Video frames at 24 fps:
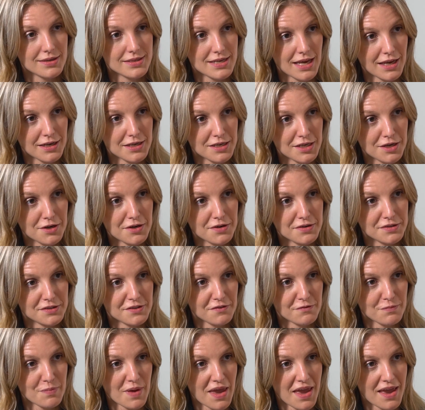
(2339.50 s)
10 years
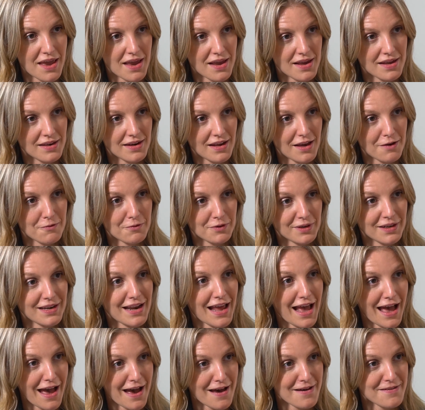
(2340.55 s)
of pain, I wouldn't
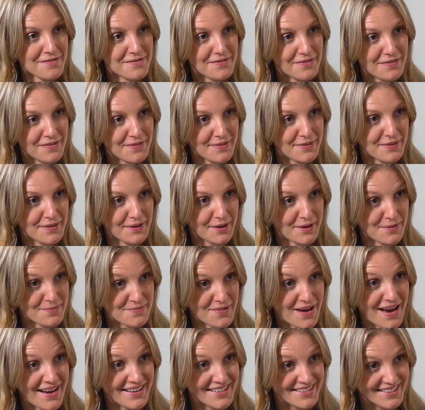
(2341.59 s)
have the
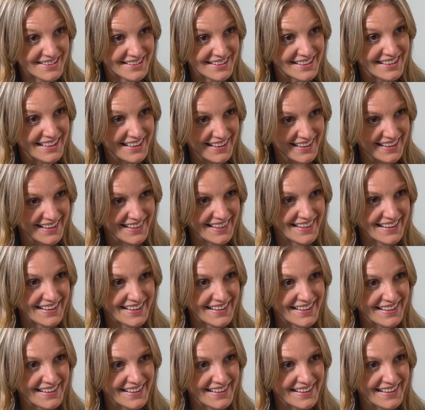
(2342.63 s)
compassion and